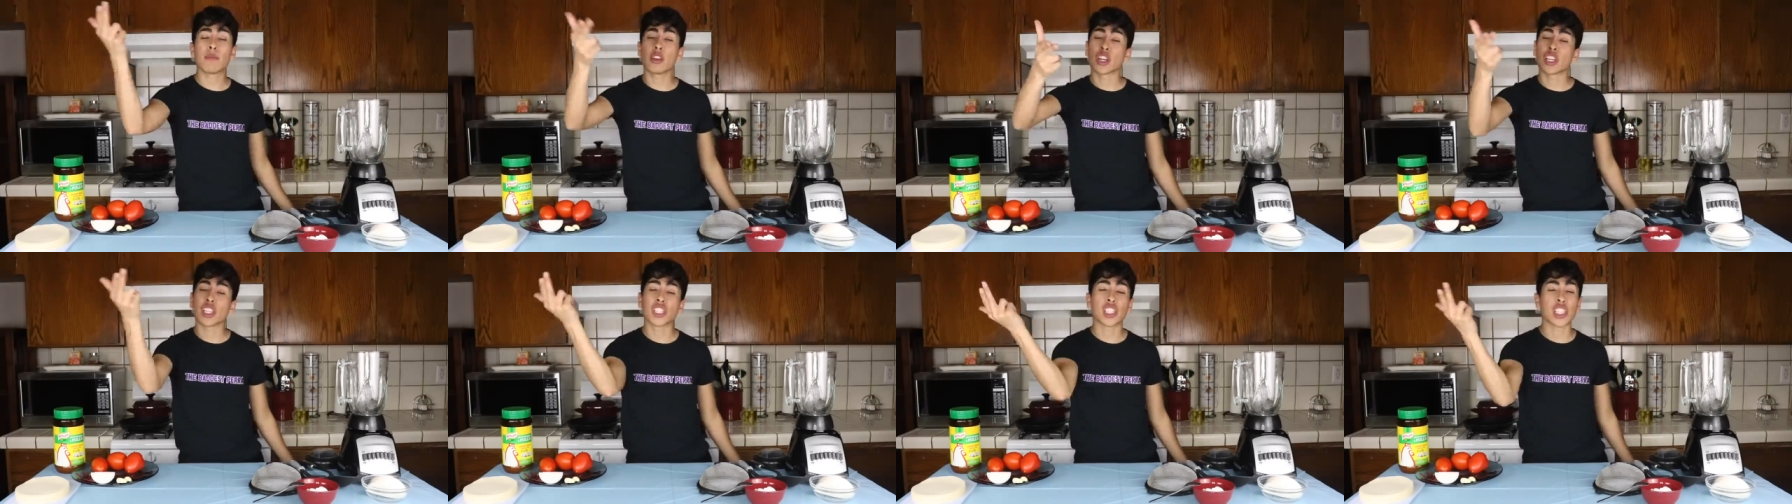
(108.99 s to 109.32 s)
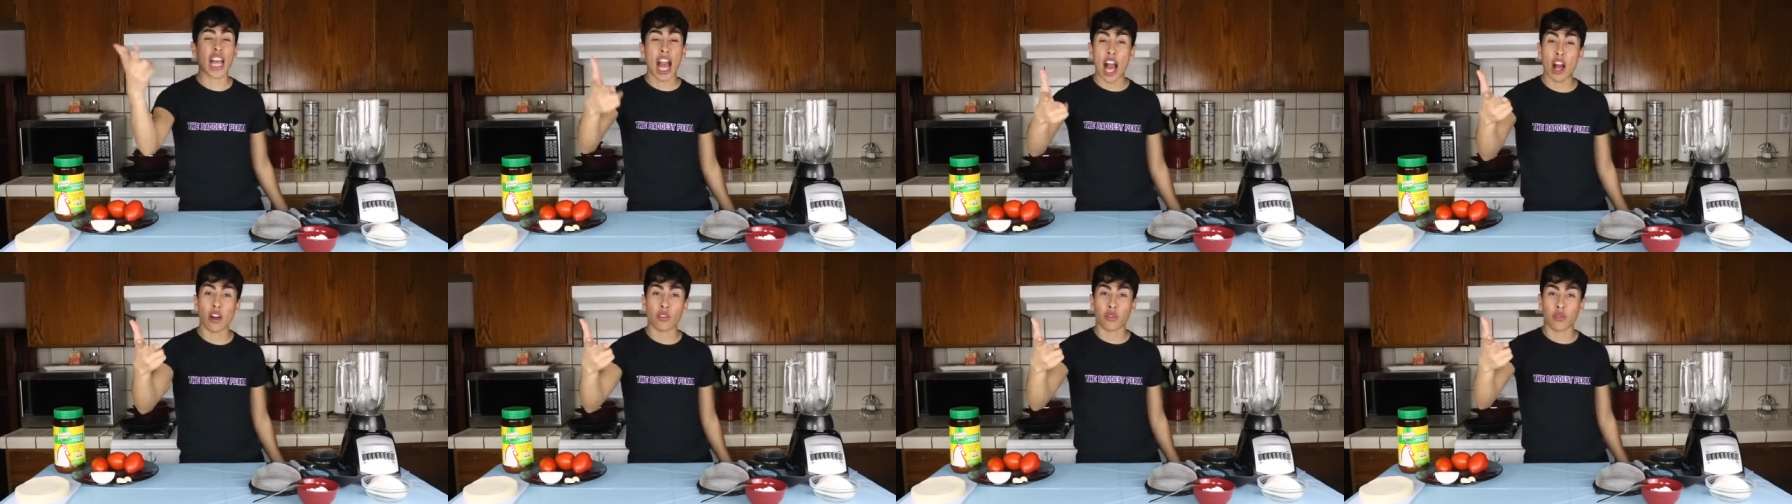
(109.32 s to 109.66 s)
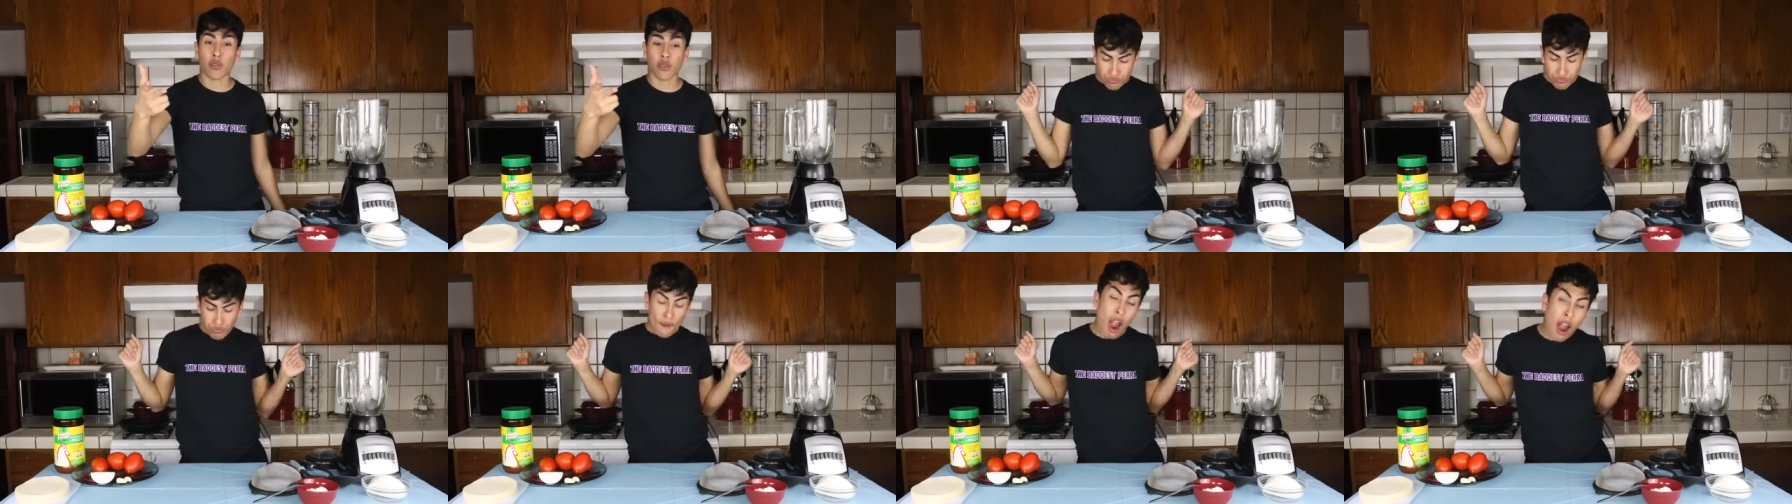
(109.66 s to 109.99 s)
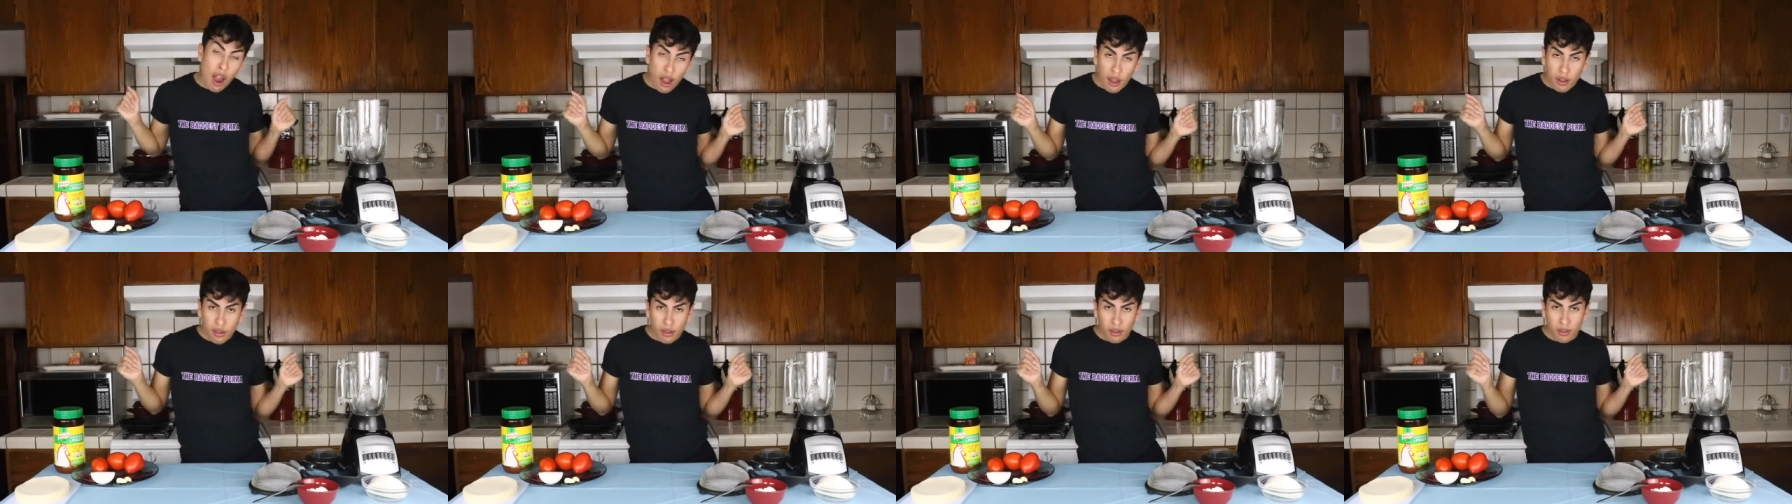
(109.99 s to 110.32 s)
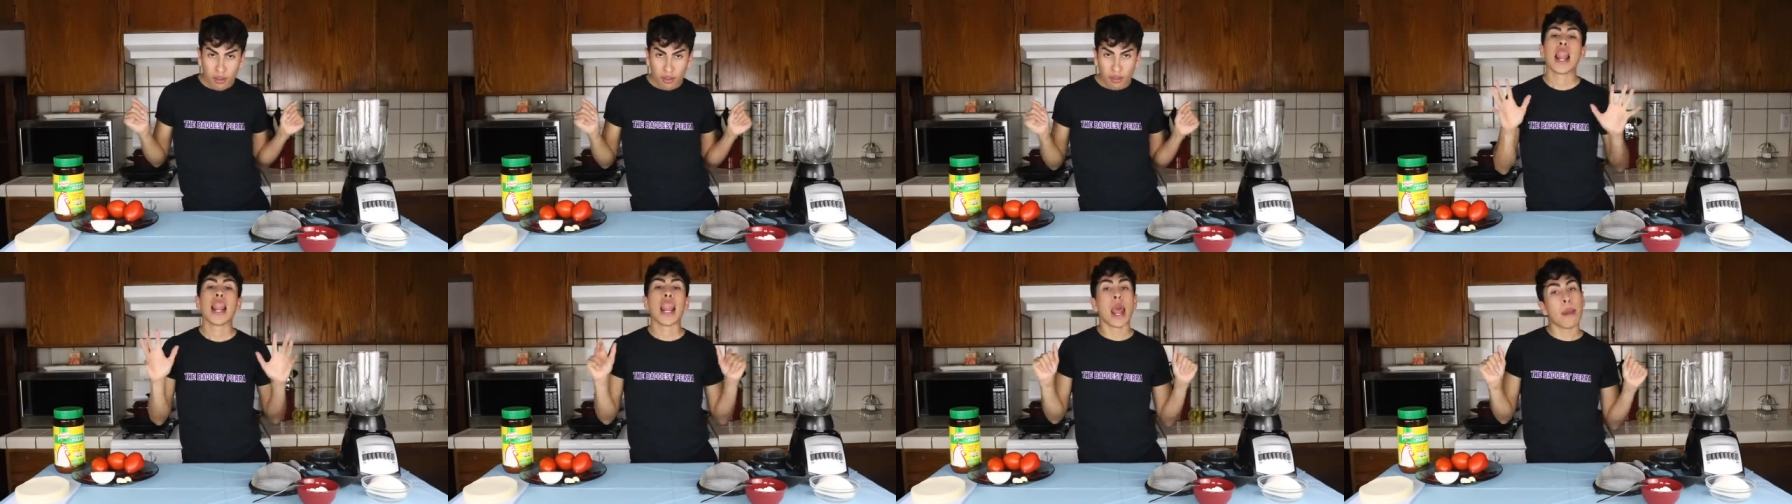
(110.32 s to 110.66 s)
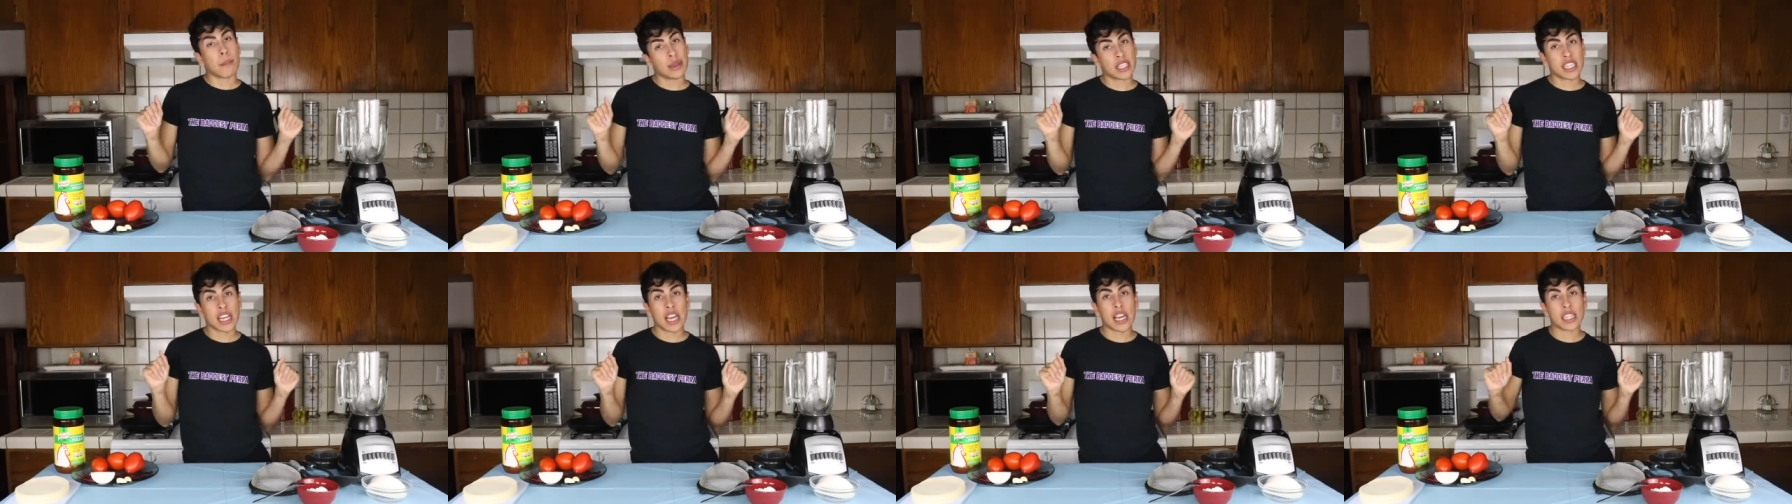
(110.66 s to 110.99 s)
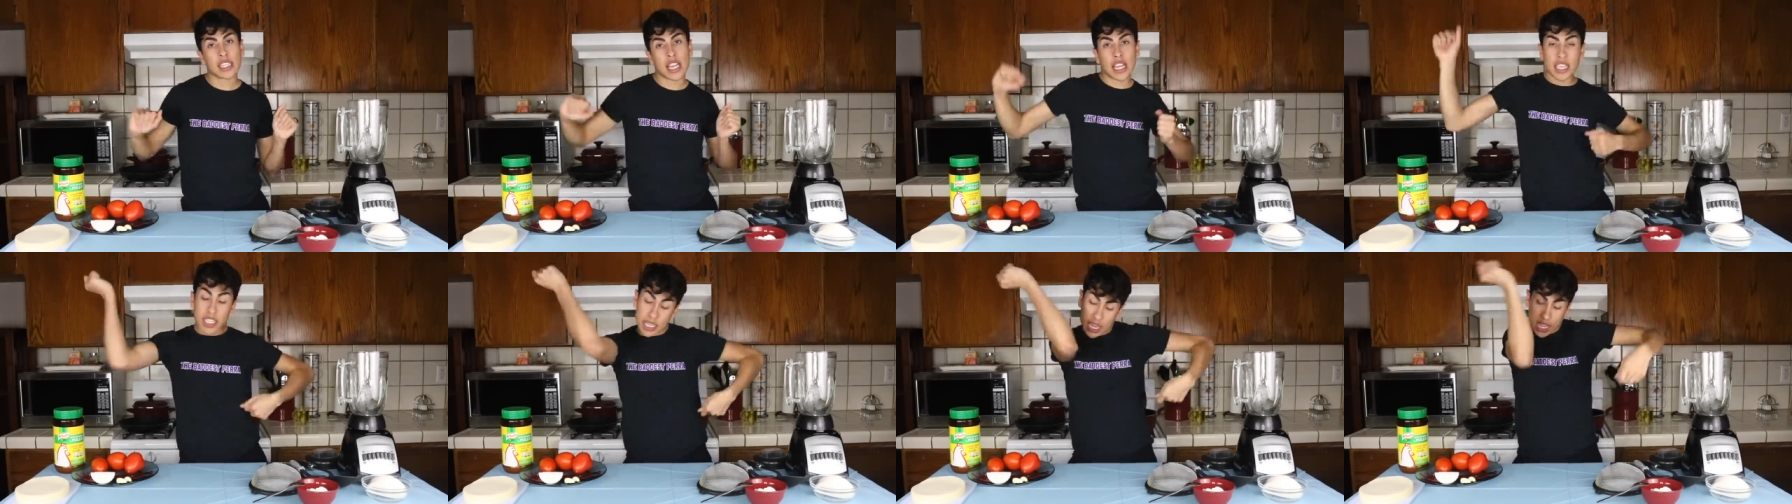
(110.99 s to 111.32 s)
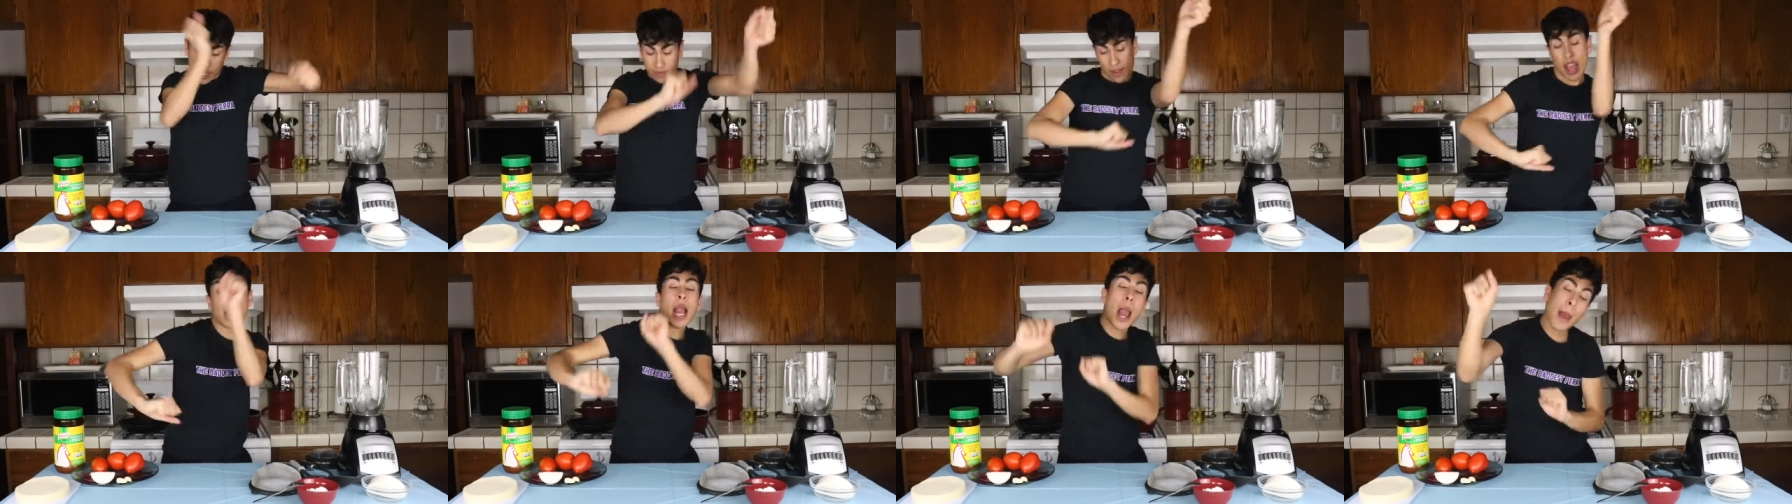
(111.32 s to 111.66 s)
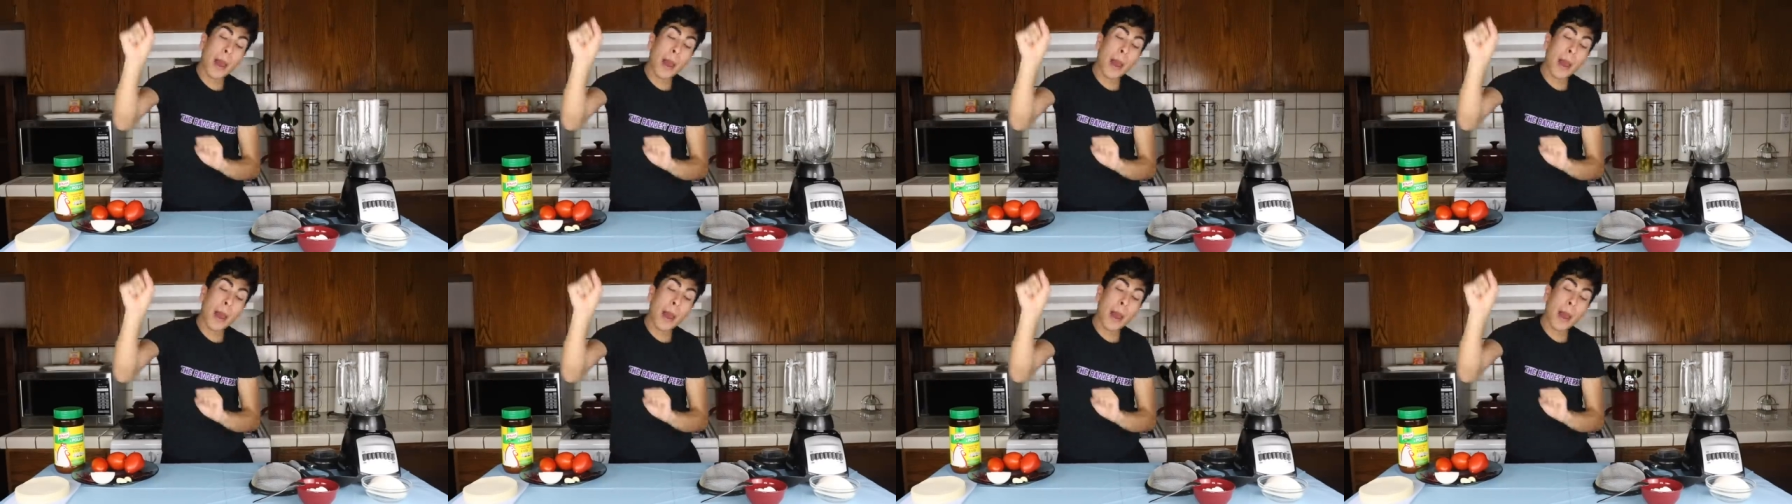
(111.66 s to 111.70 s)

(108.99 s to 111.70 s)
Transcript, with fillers: yourself let me just shut the fuck